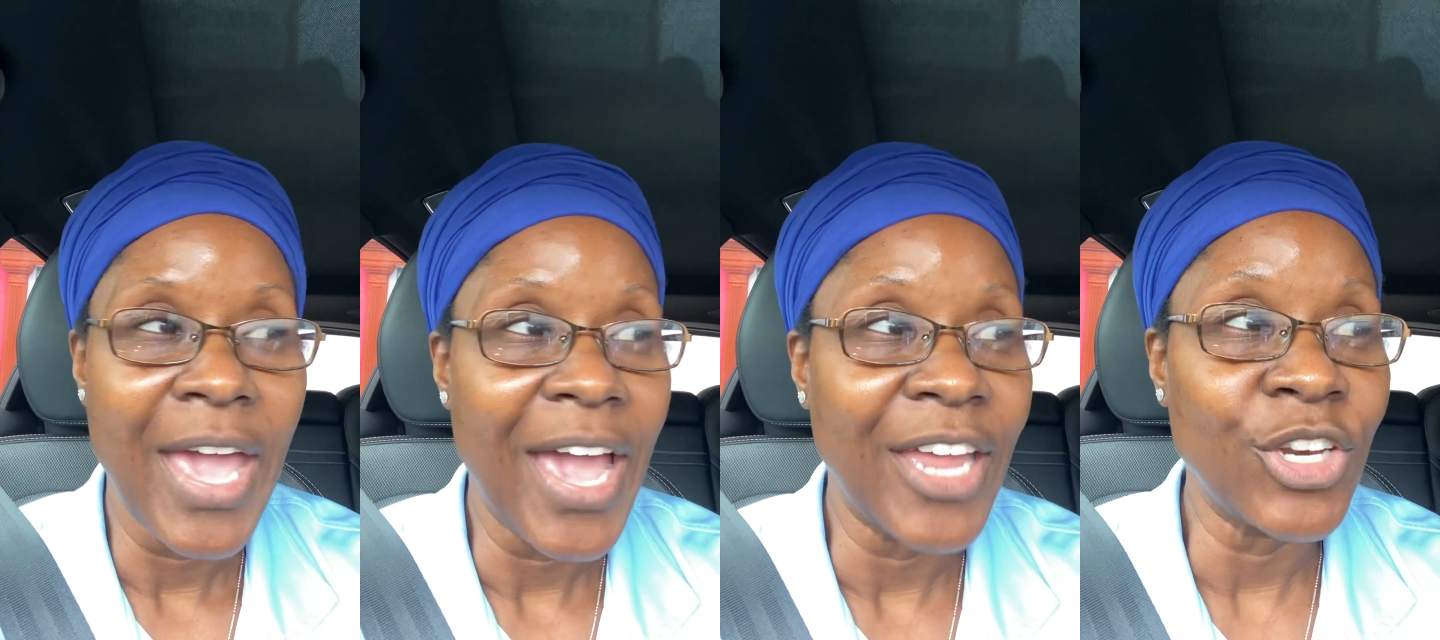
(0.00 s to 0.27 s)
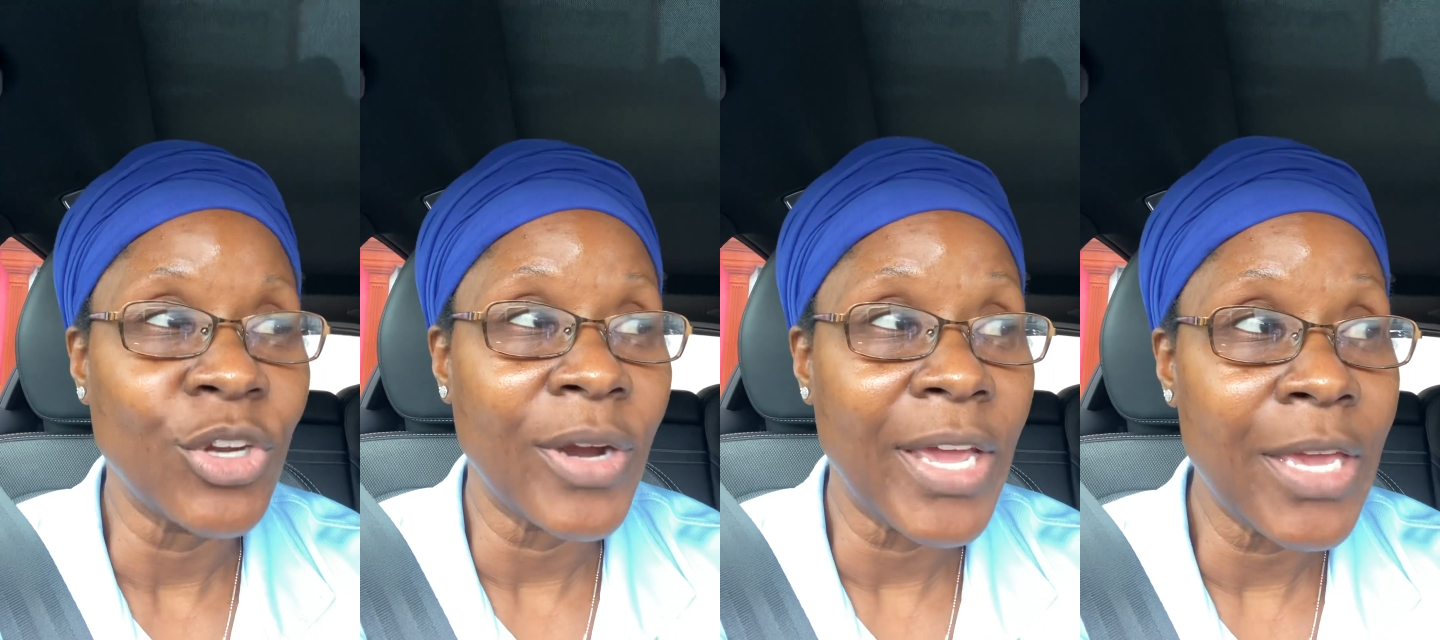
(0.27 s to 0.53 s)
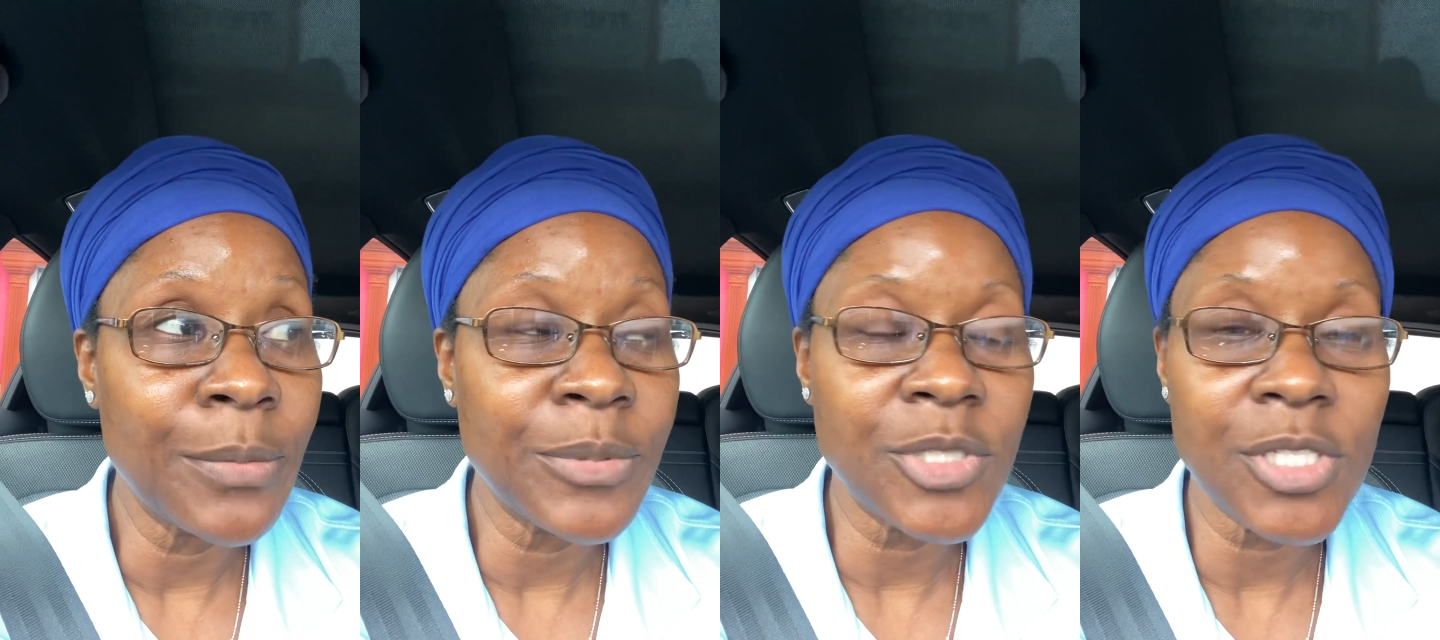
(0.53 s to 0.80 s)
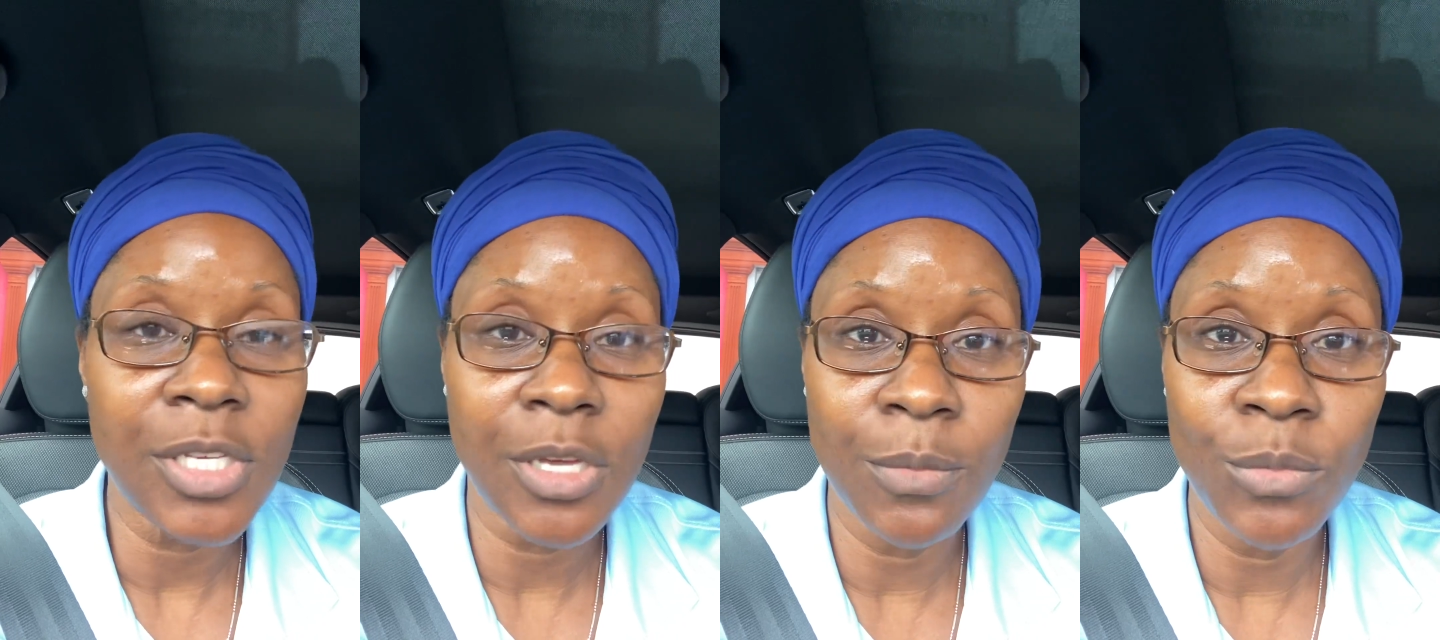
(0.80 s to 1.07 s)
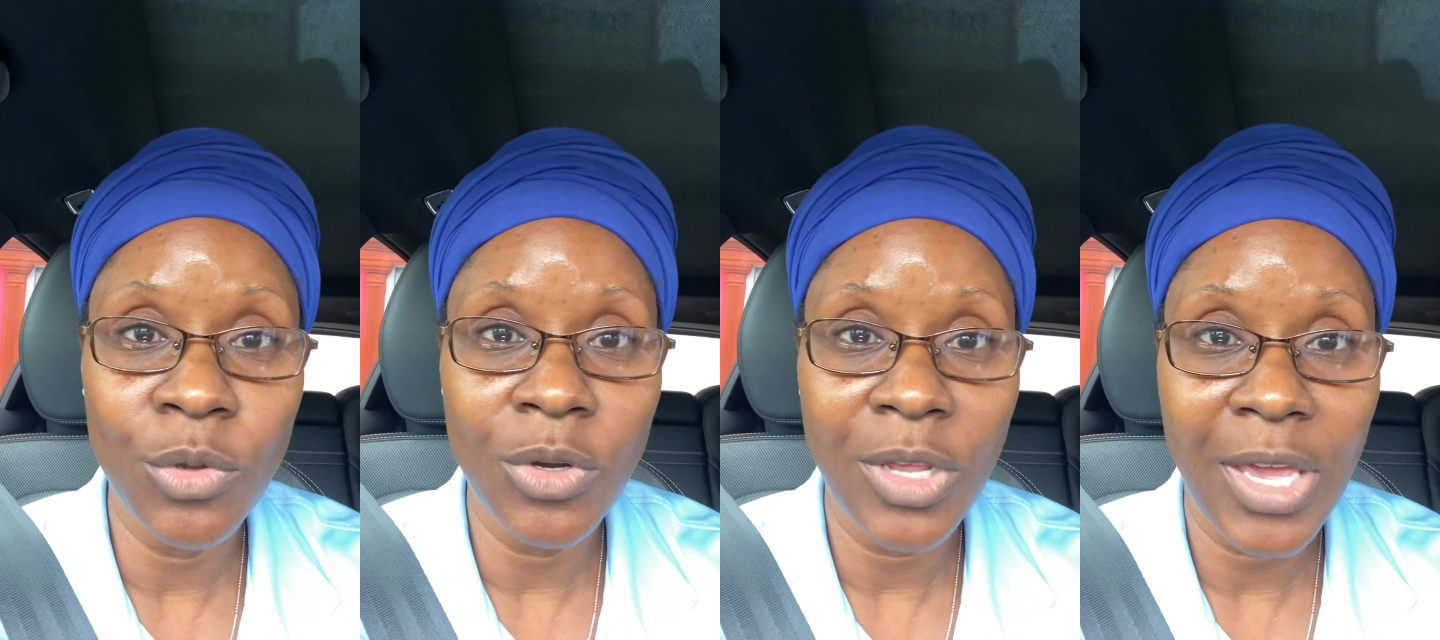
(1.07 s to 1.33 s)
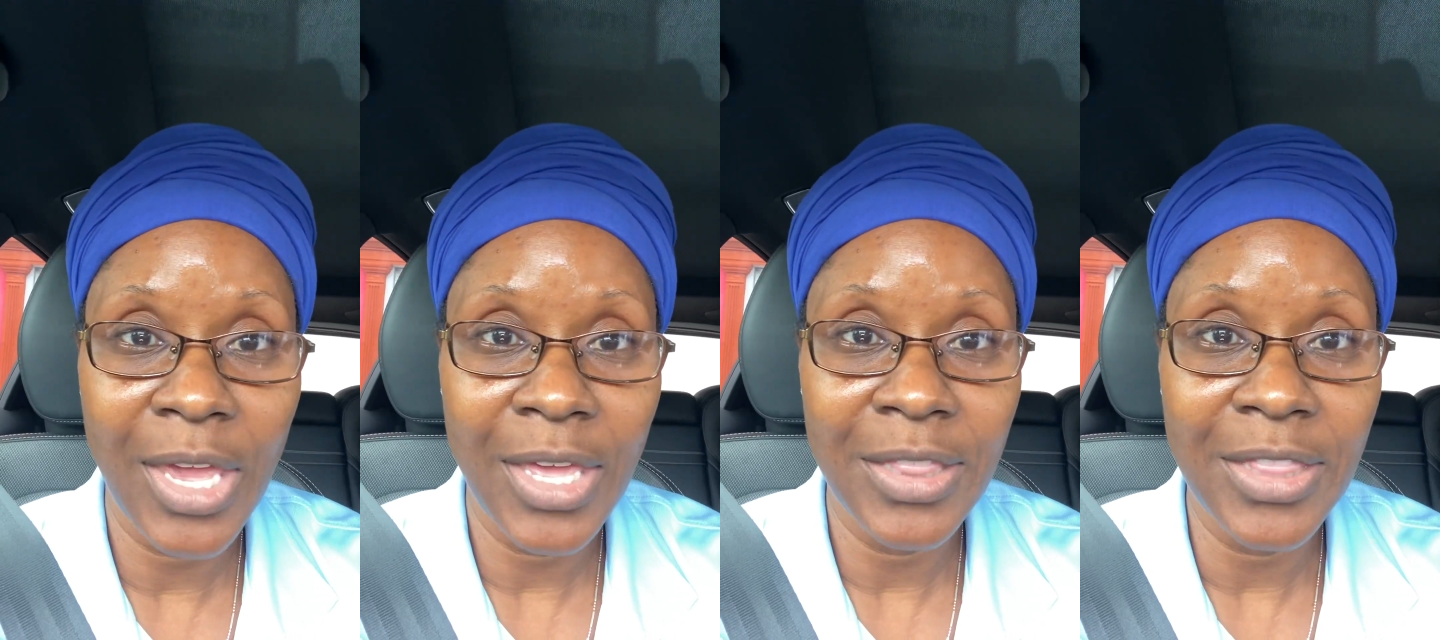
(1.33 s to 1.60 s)
And you're able to
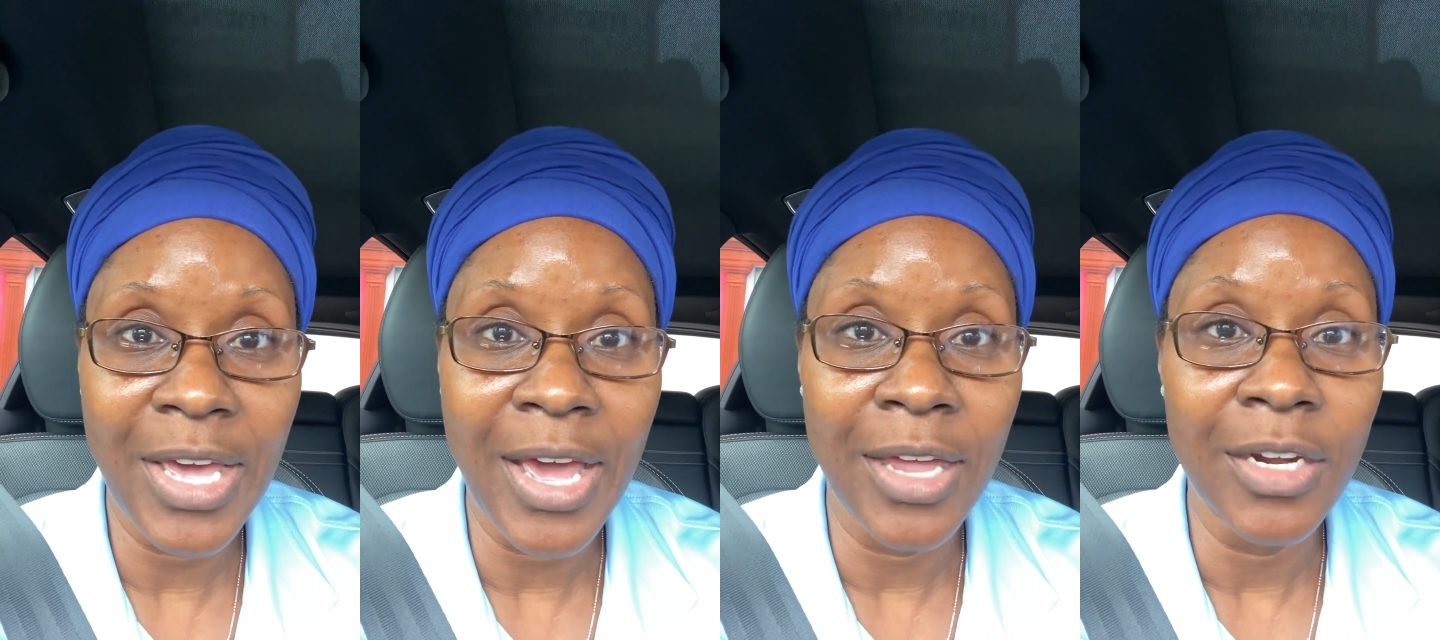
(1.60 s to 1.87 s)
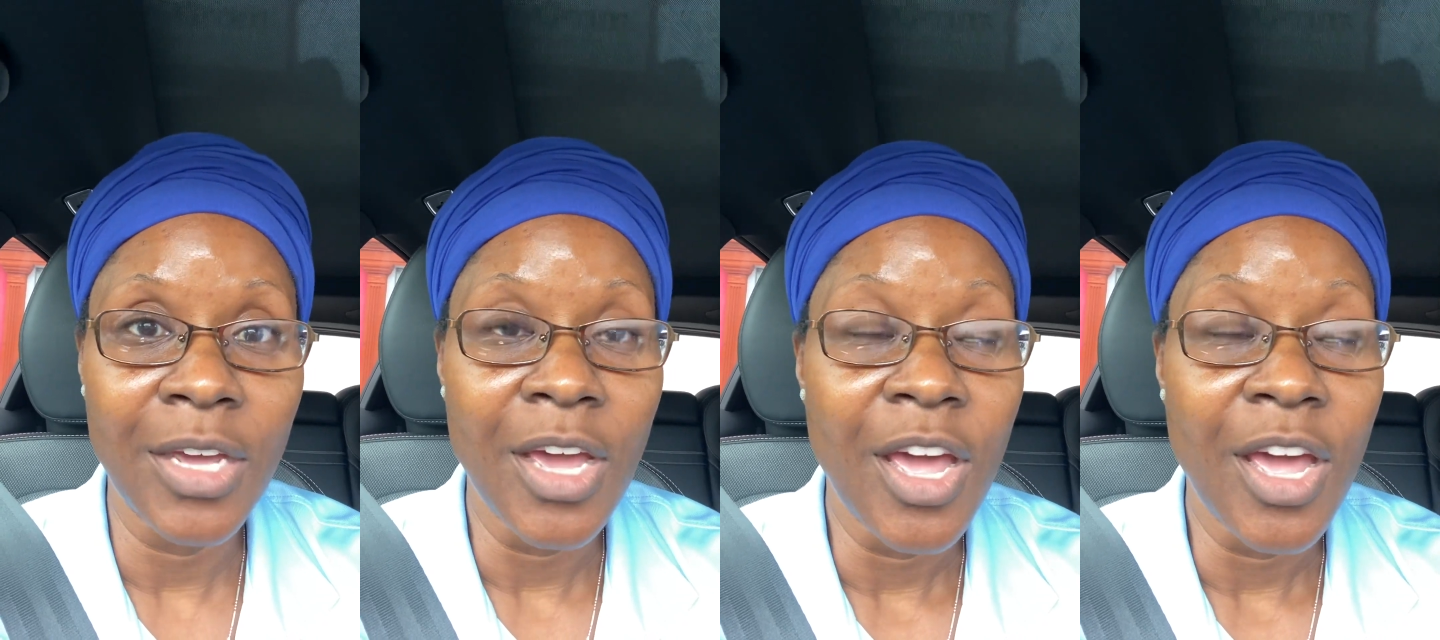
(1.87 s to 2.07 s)
communicate that